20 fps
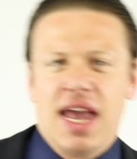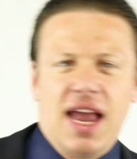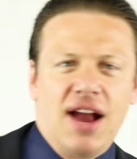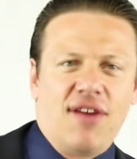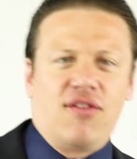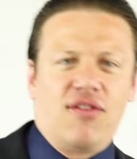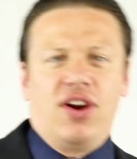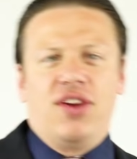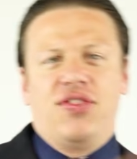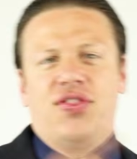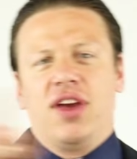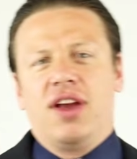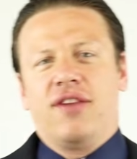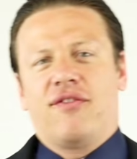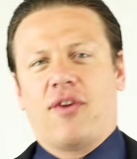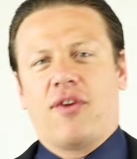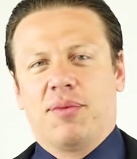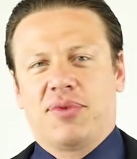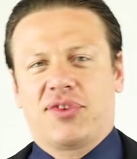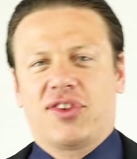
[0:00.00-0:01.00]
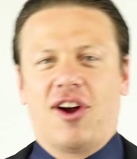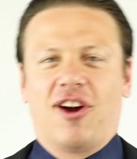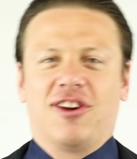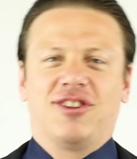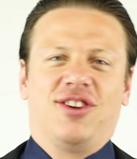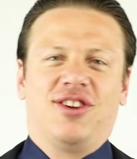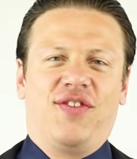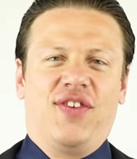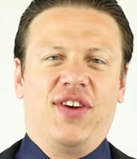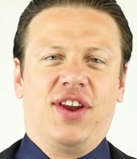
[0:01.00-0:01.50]
everything from
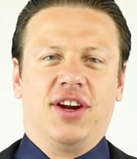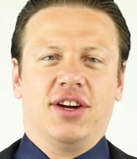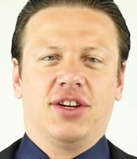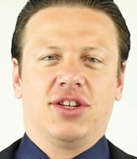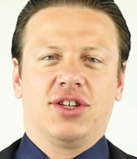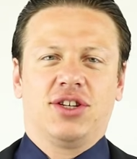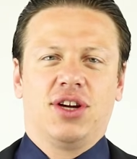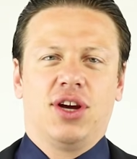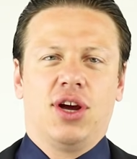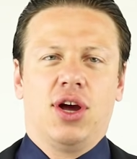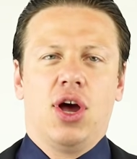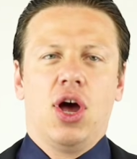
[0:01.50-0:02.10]
start to finish.